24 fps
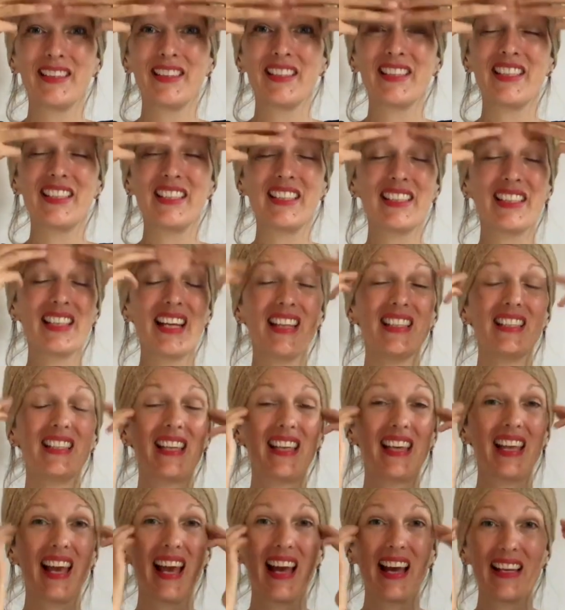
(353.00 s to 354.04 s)
The sides of
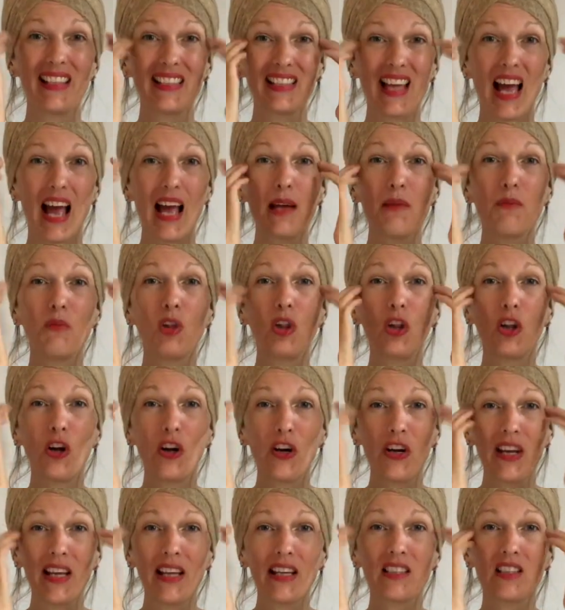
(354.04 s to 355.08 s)
the eyes. I am
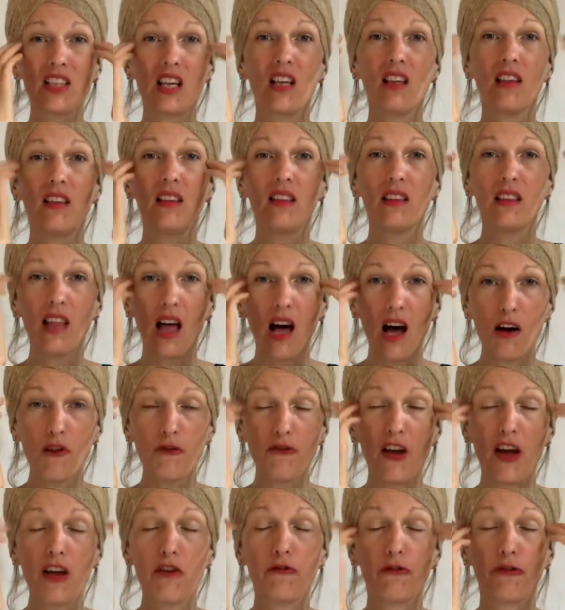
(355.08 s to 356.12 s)
learning to love
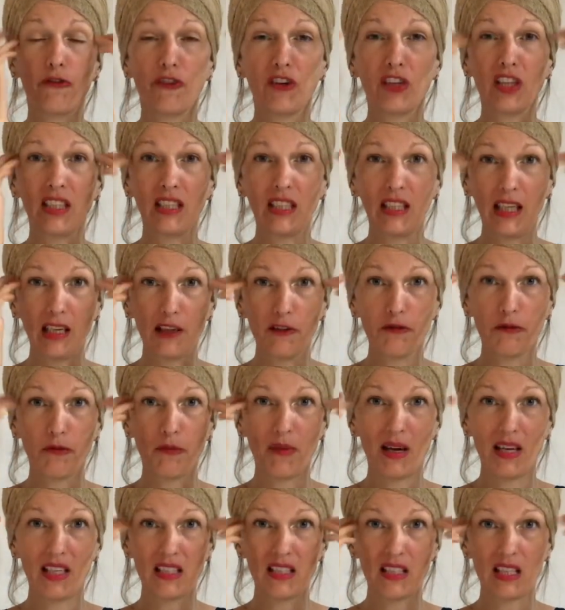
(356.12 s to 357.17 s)
and forgive
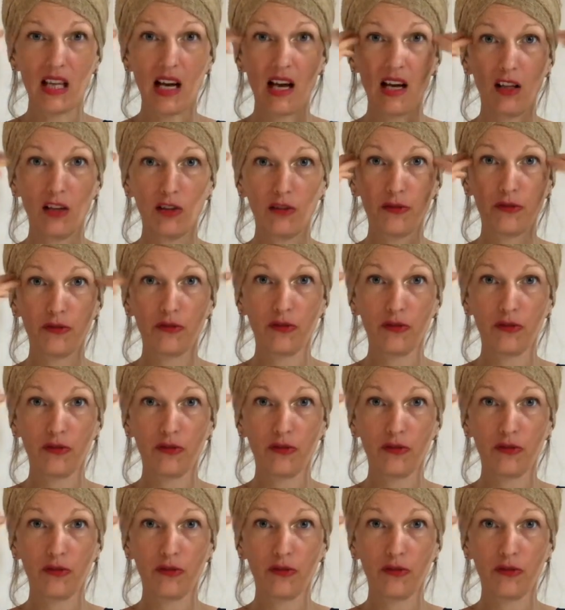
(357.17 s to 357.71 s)
myself